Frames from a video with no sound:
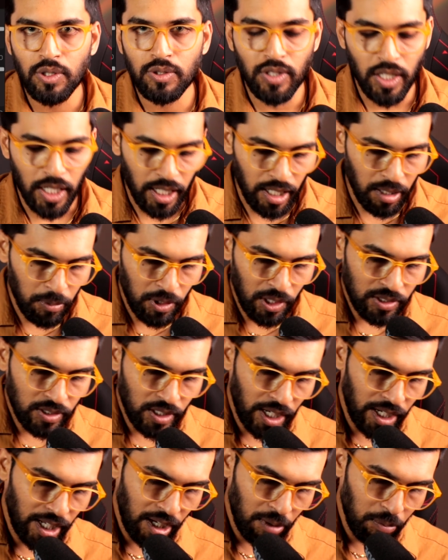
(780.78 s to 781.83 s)
using AWS.
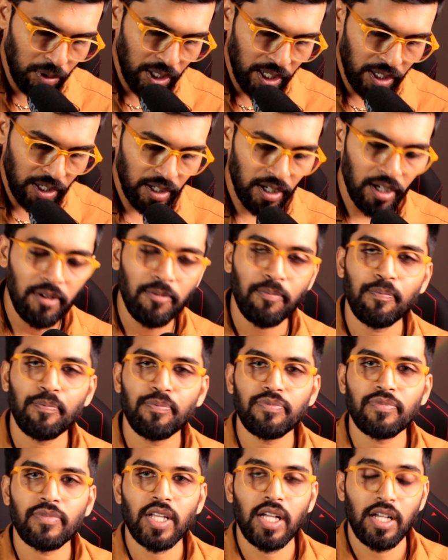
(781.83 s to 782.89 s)
Can I apply here?
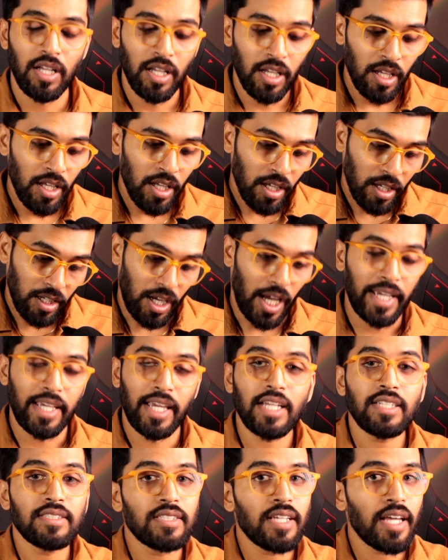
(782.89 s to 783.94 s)
I
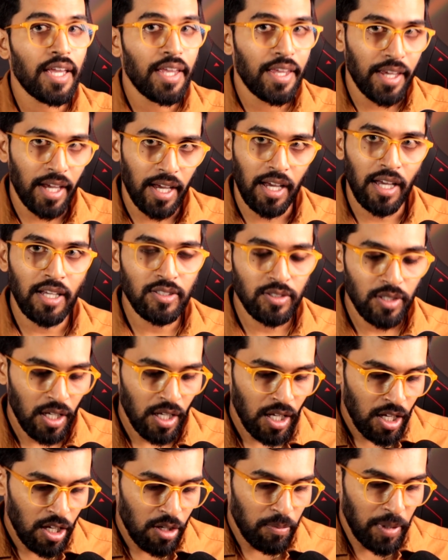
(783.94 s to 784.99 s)
can say yes,
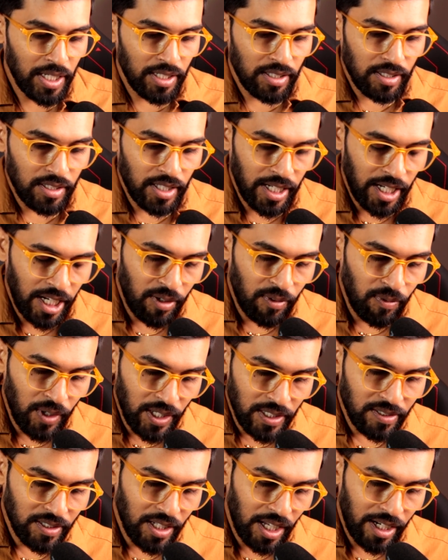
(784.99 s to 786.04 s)
but the
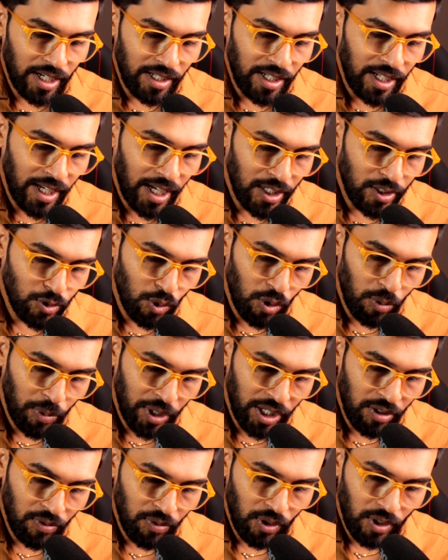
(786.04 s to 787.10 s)
Netflix currently has
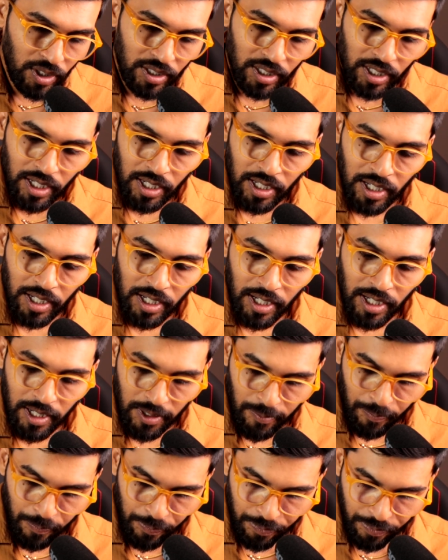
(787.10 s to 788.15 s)
opening for
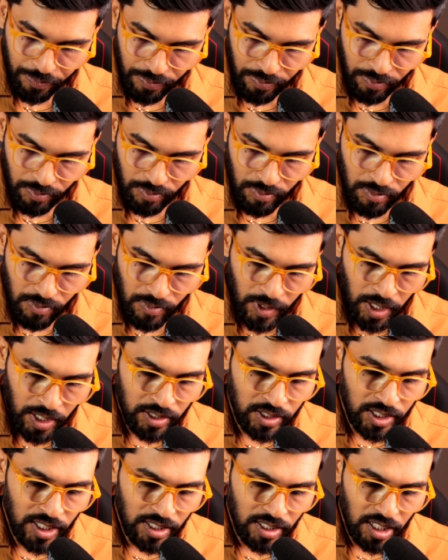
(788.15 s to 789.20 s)
the
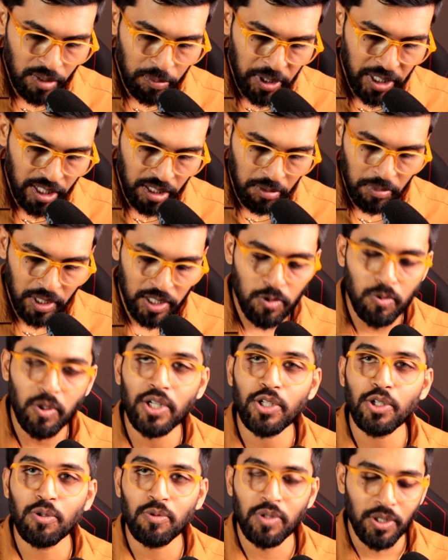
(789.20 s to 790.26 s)
GCP team. Means
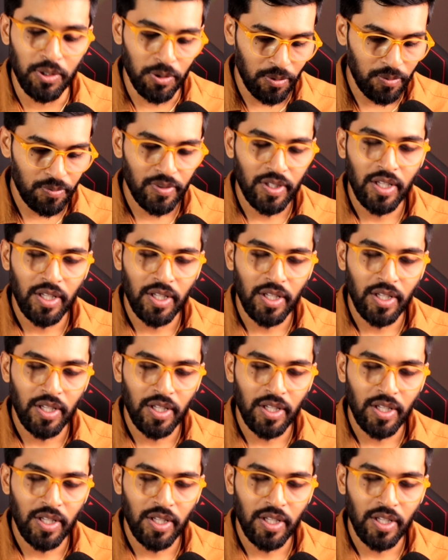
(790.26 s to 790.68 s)
what you will do?